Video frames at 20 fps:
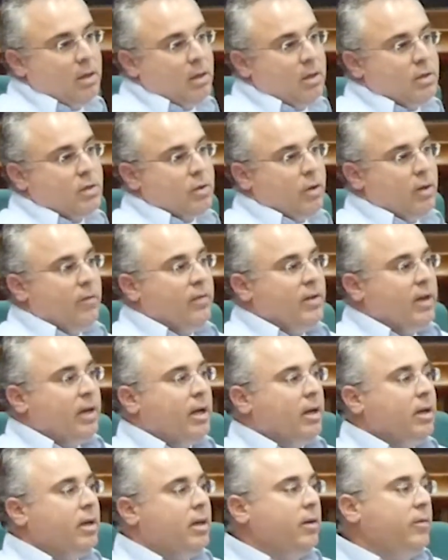So if they
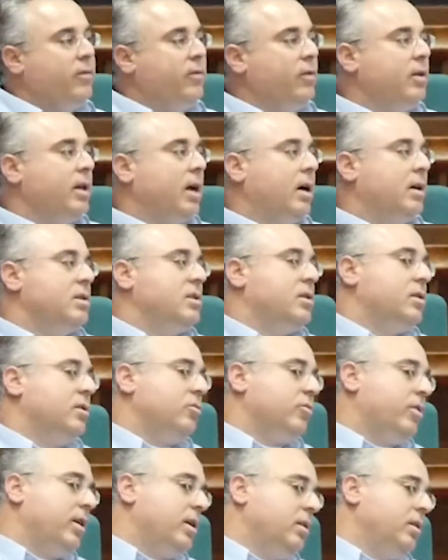can give you the answer
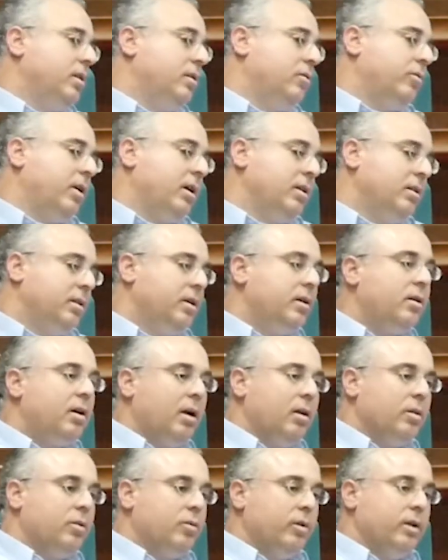and run their
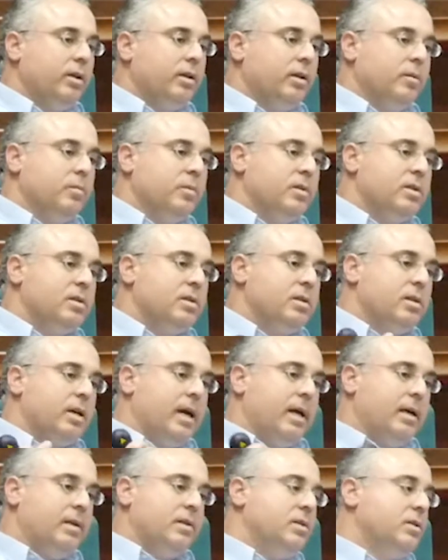algorithms
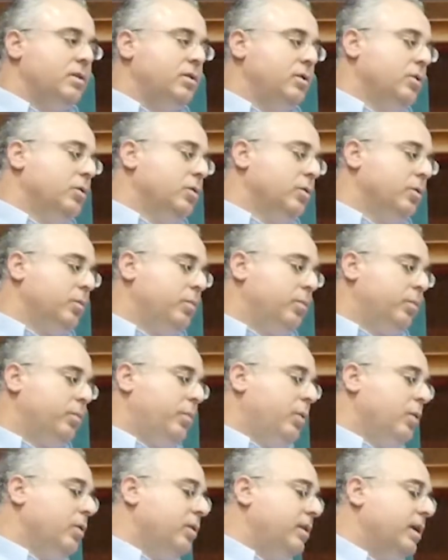as you
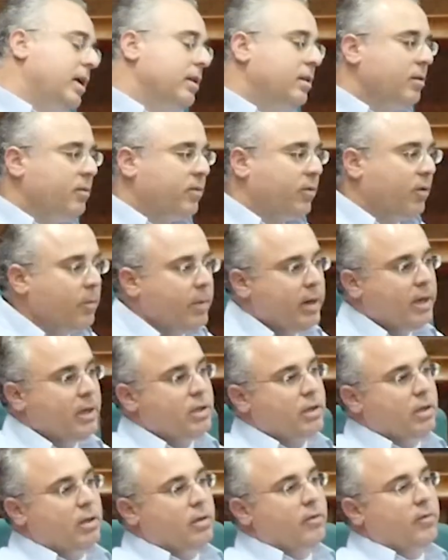put that
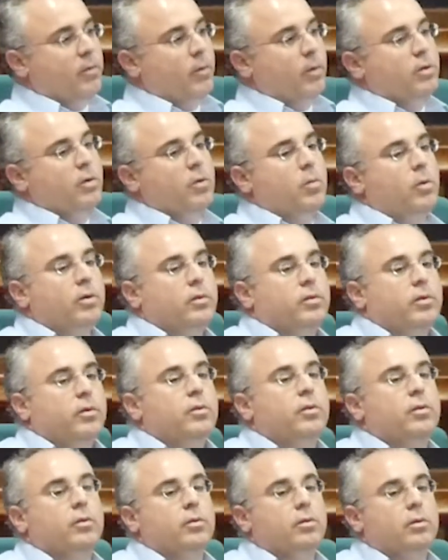information of what you want to
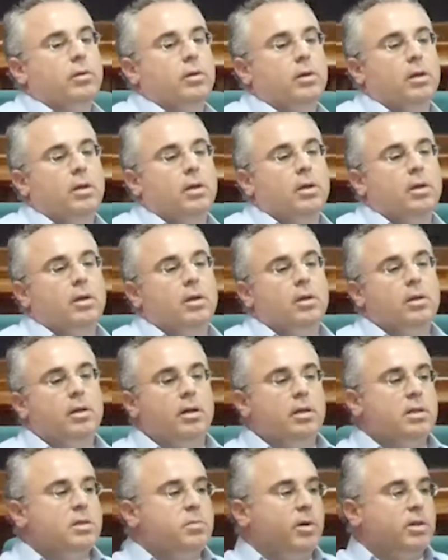do,
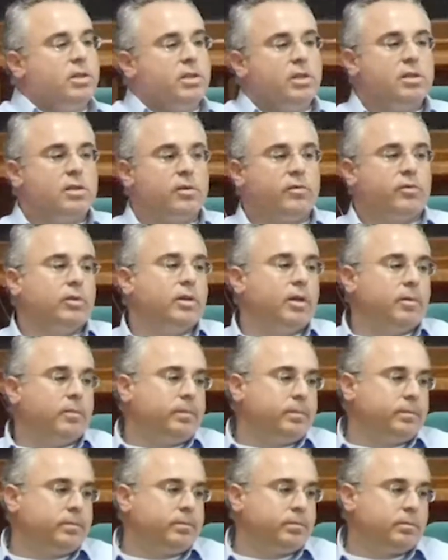then it's much easier for them.
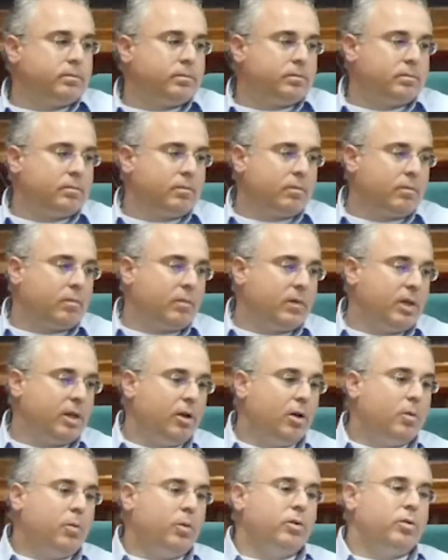They
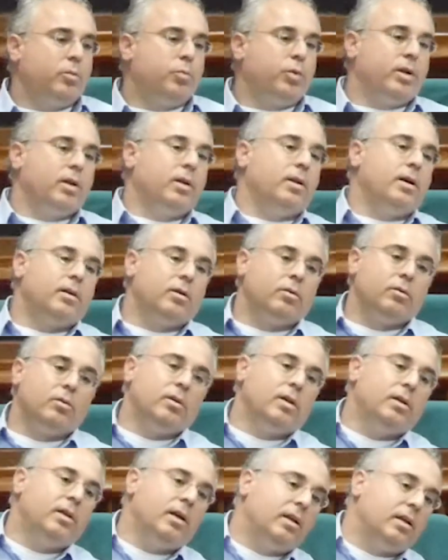don't want to bring the data to
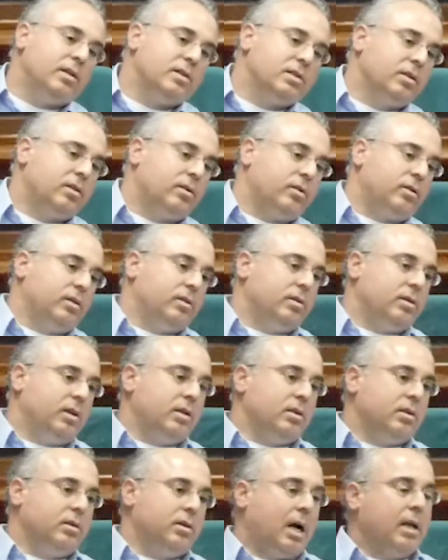the data center
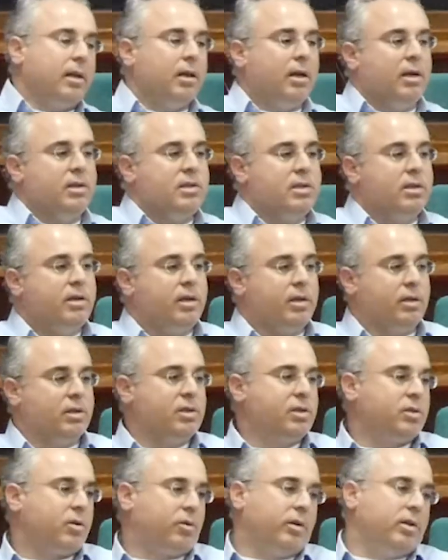and analyze it there and
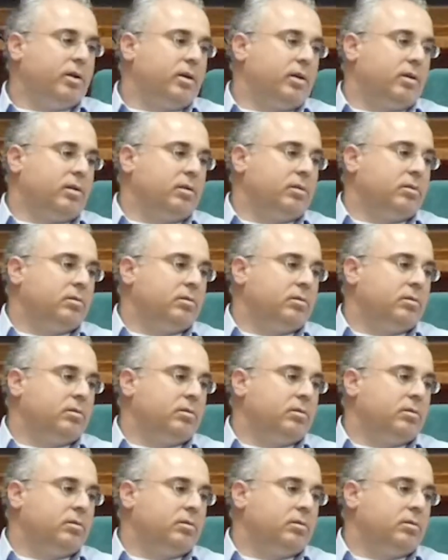store it there.